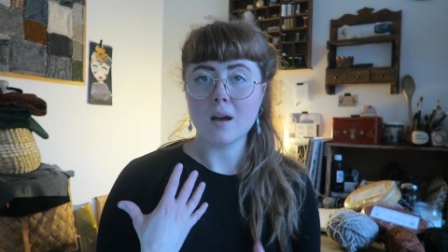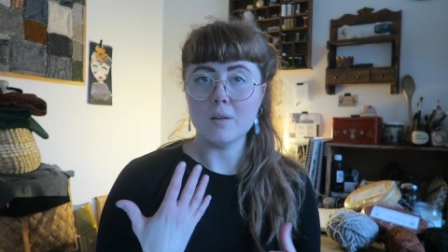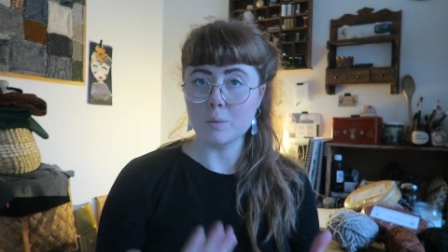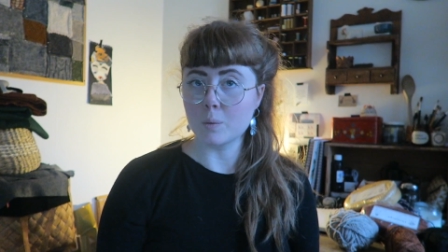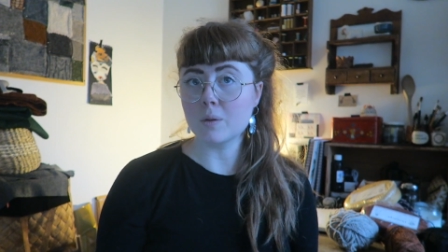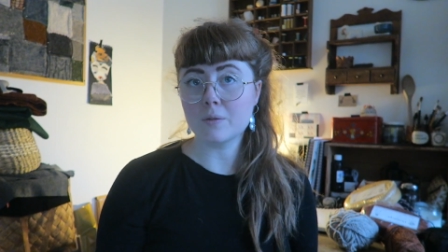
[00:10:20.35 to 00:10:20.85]

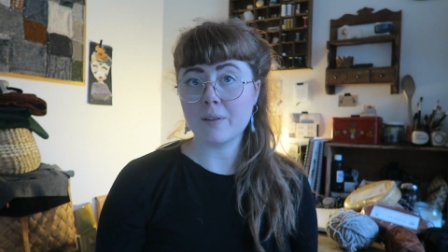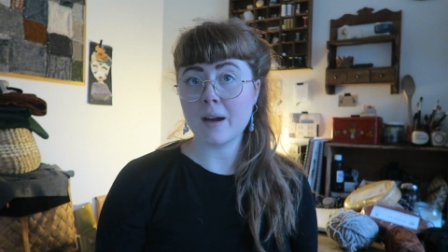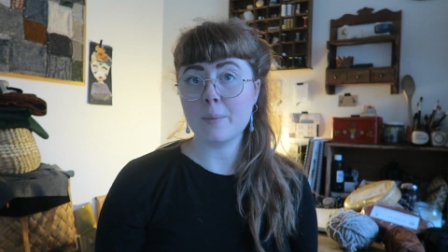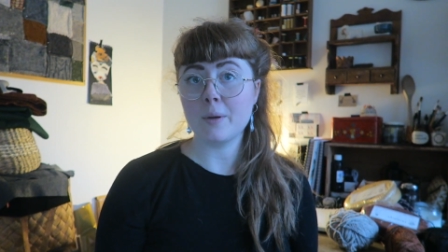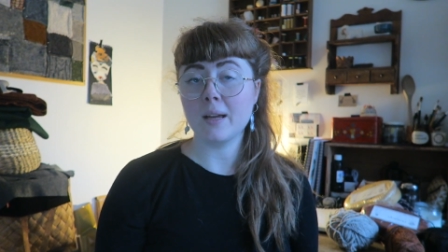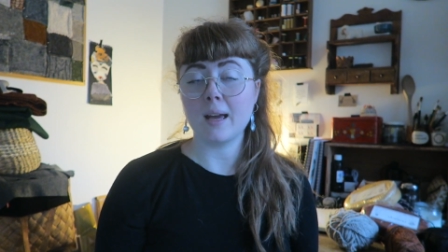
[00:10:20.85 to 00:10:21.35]
of wool
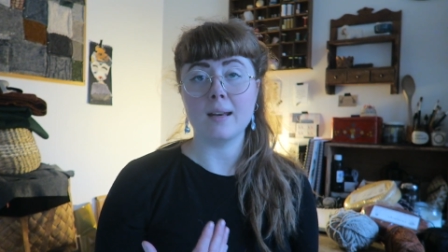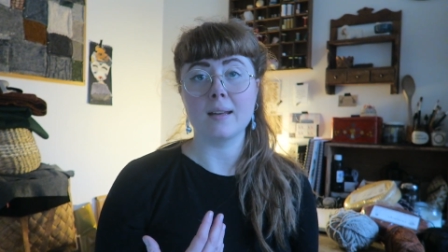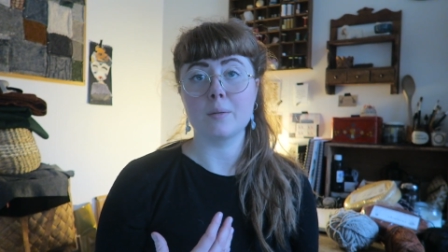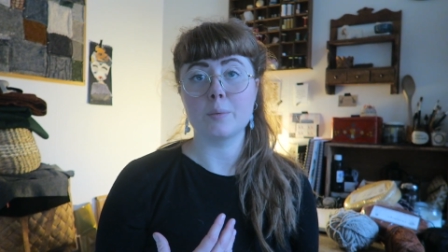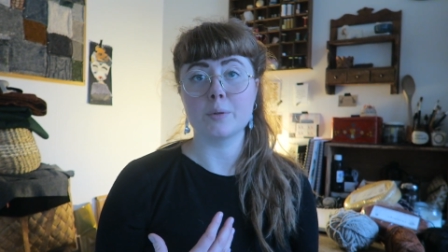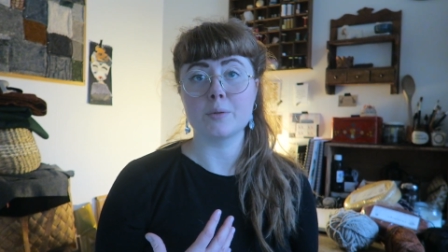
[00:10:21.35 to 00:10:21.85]
fabric, and
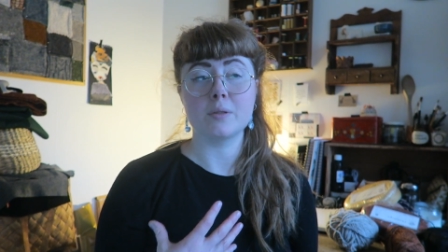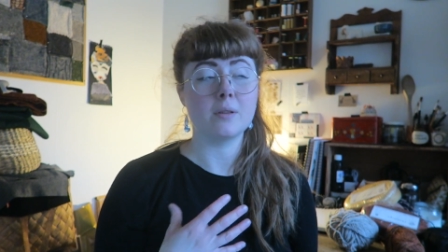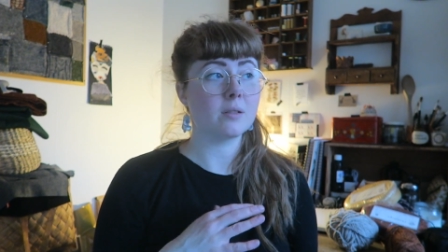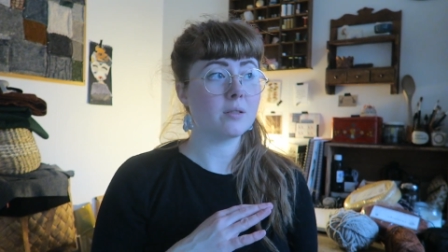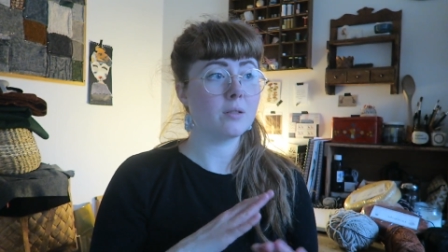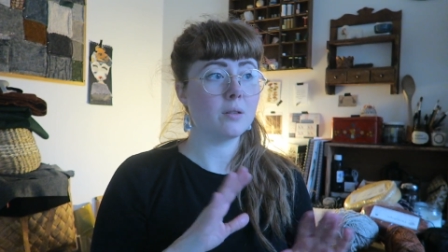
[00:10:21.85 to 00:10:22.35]
it was
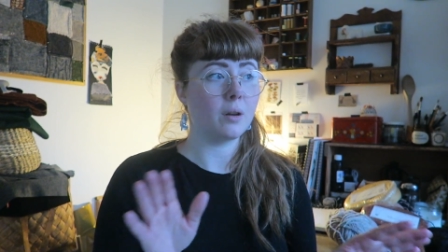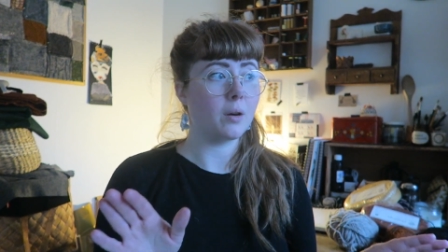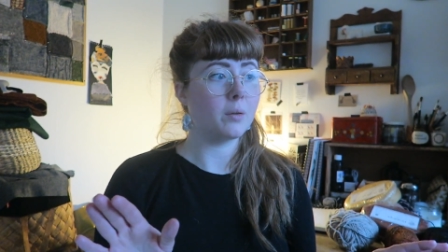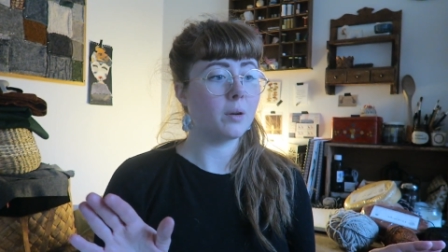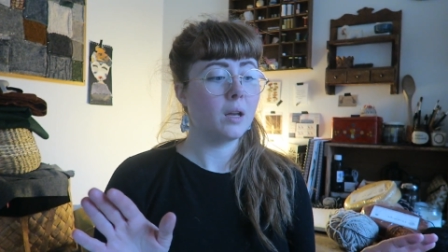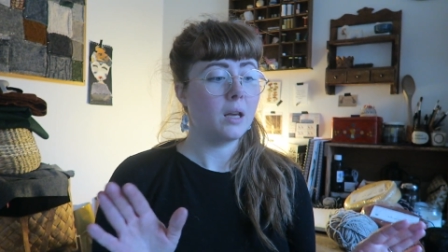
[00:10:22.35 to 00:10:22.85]
just,
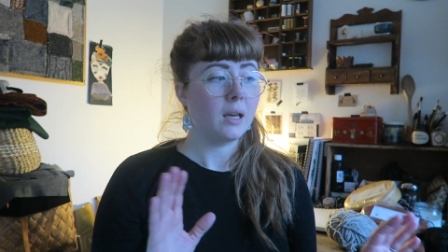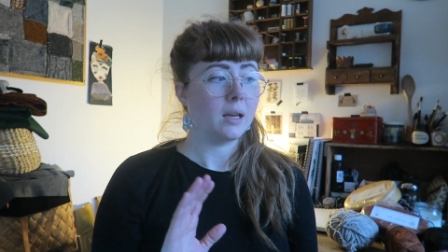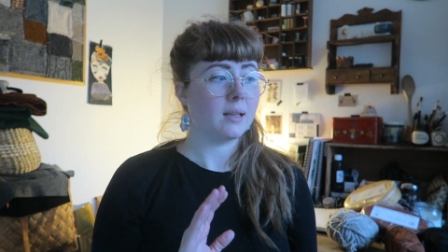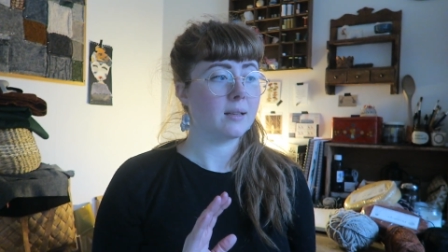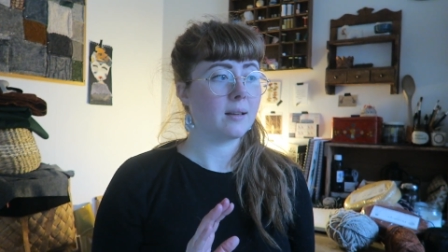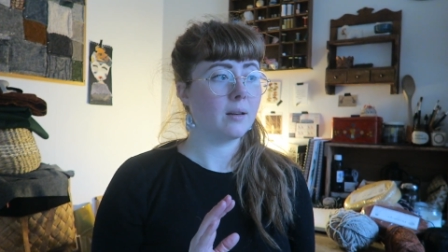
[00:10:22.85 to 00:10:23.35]

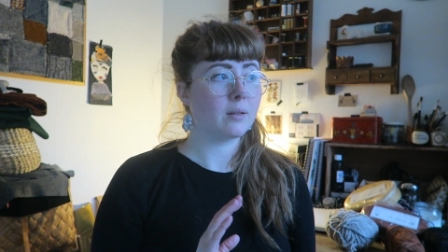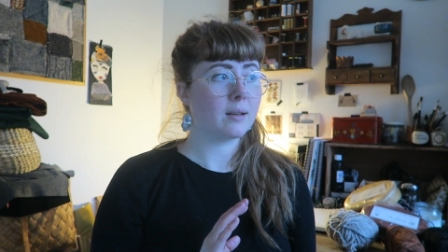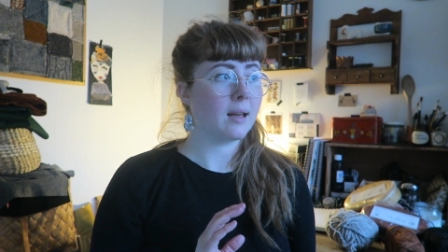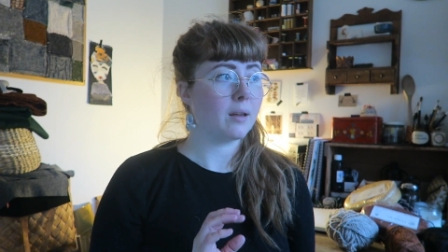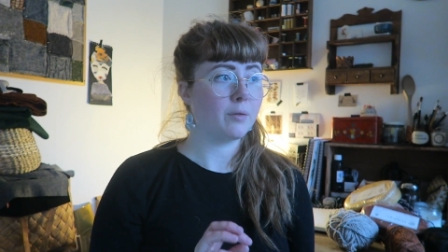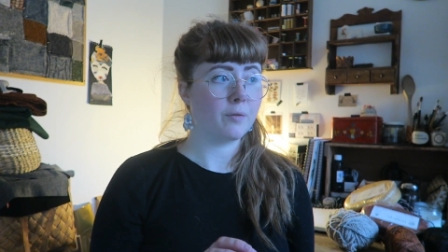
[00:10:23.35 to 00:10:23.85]
it looked
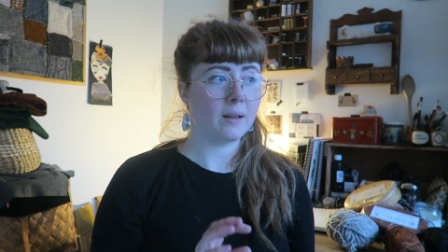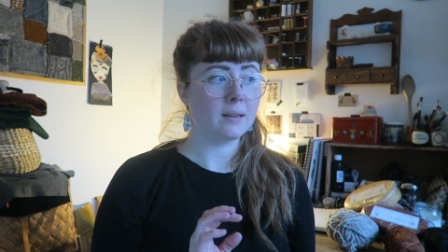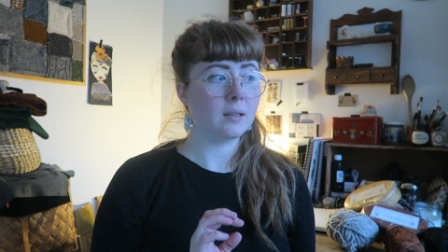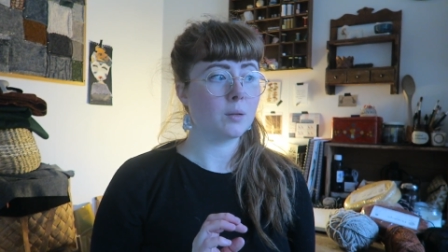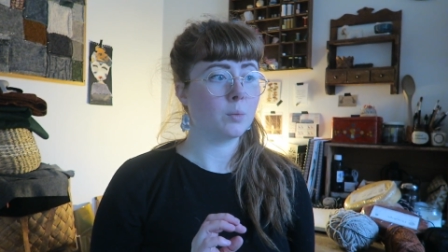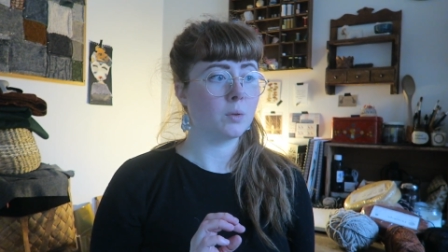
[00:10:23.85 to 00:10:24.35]
like
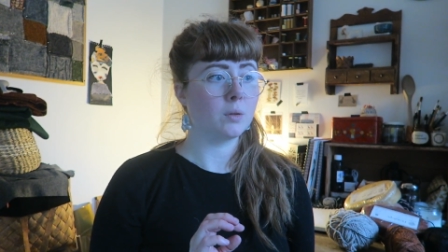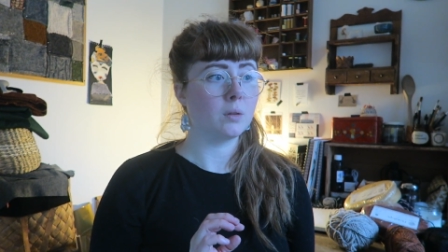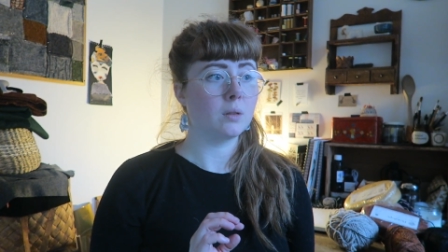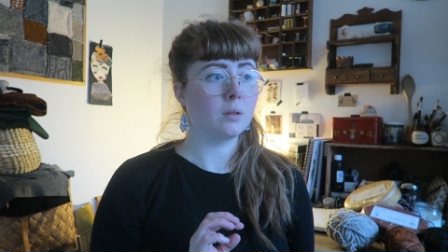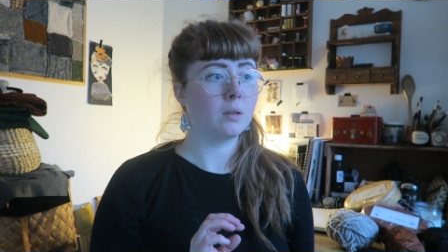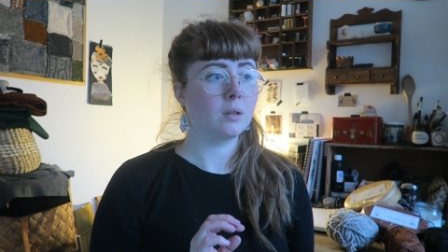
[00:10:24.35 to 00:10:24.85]
felted
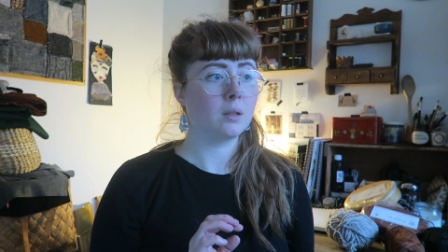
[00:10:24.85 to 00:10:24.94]
wool,